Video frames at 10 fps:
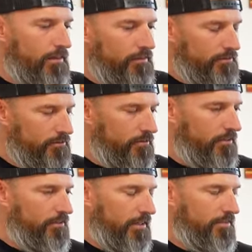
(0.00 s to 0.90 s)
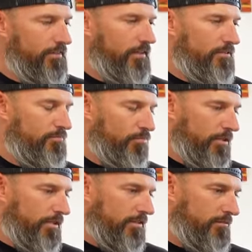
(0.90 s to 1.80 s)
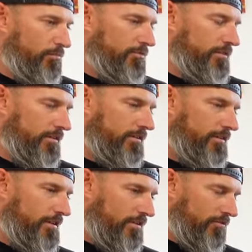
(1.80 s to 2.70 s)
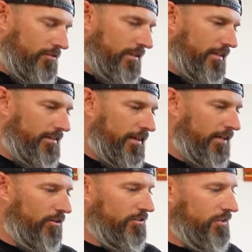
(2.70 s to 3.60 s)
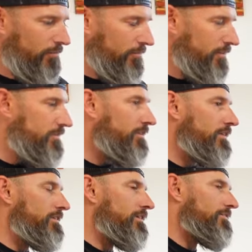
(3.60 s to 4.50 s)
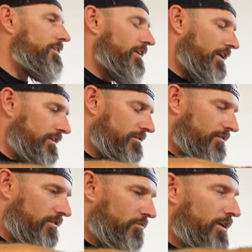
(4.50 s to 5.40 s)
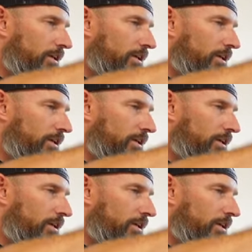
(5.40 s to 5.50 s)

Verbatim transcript: The, that's that spring that's supposed to, once I get that hooked up, it's going to lift a lot easier. We